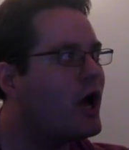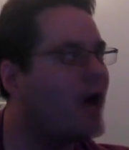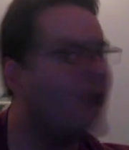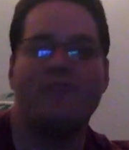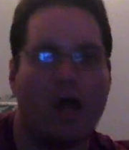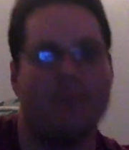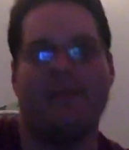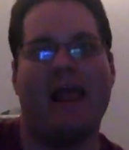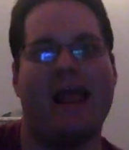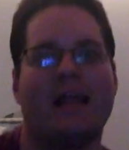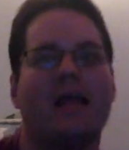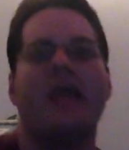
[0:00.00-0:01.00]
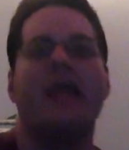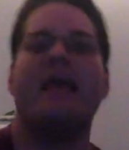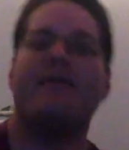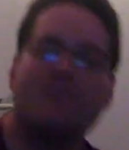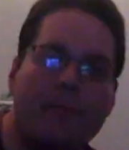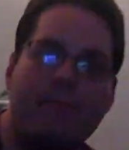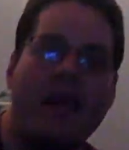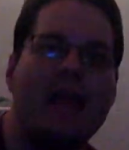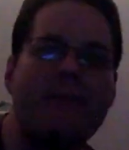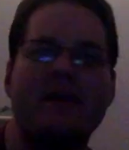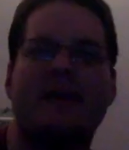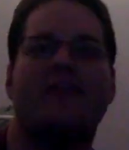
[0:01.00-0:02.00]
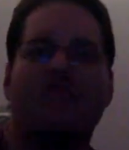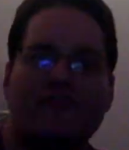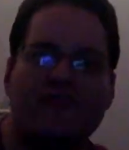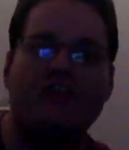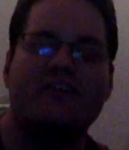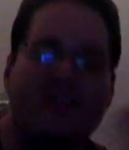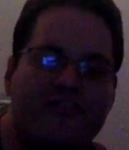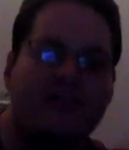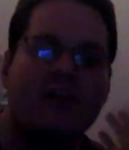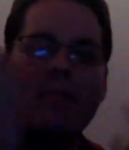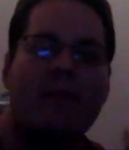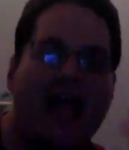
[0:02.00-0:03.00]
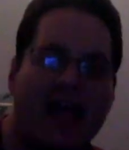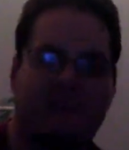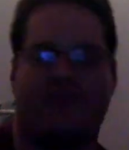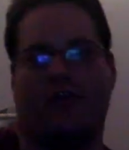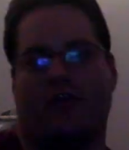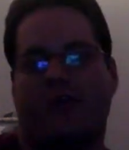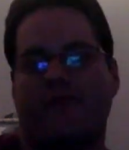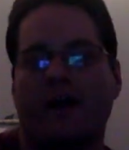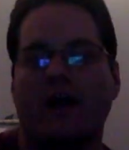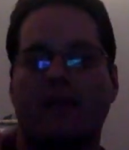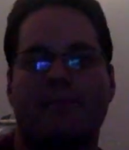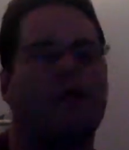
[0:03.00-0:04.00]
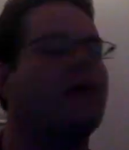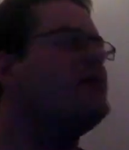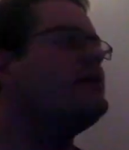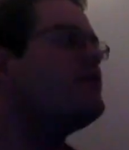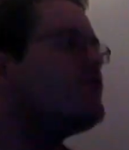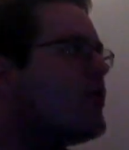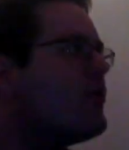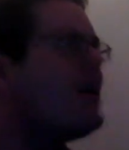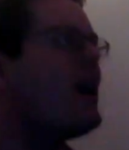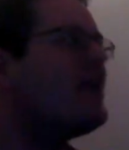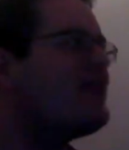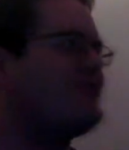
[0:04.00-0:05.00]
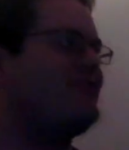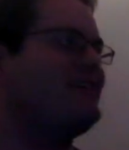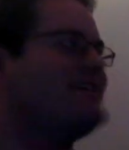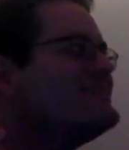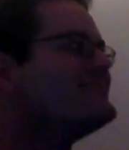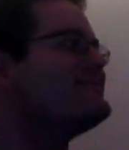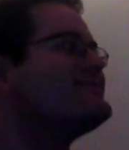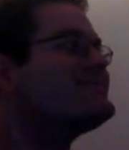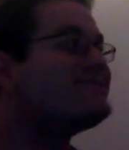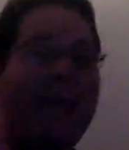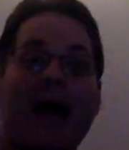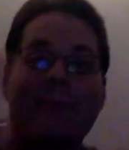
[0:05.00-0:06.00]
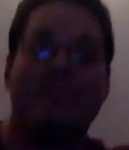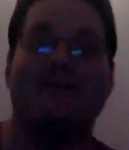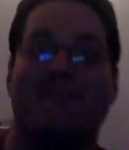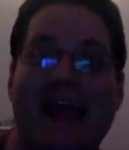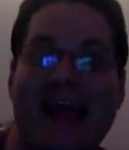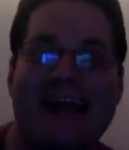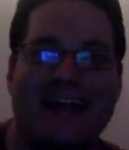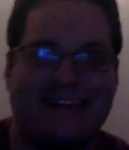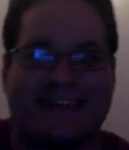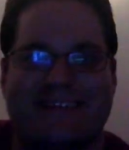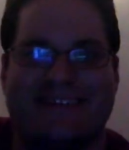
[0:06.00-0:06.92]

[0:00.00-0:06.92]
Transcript: I'm done, man. If the baby is a sadistic bastard, a fucking Togashi, stop it, man!